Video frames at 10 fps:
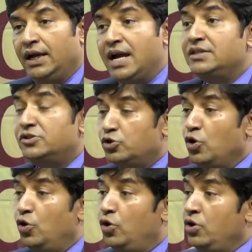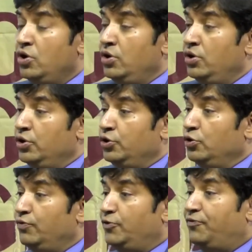And so
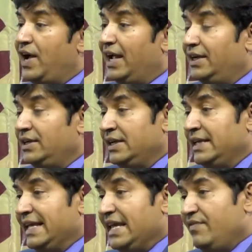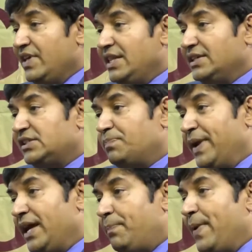you would find even the
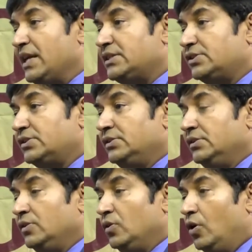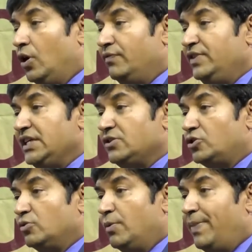spare parts of these
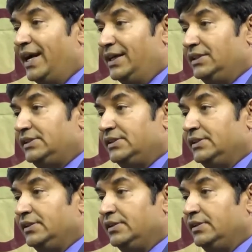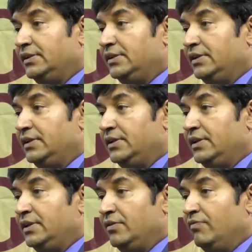automobiles
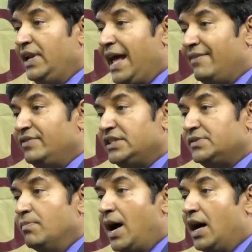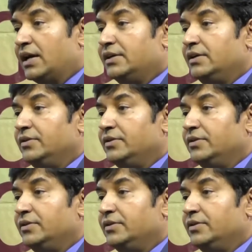will have this mark.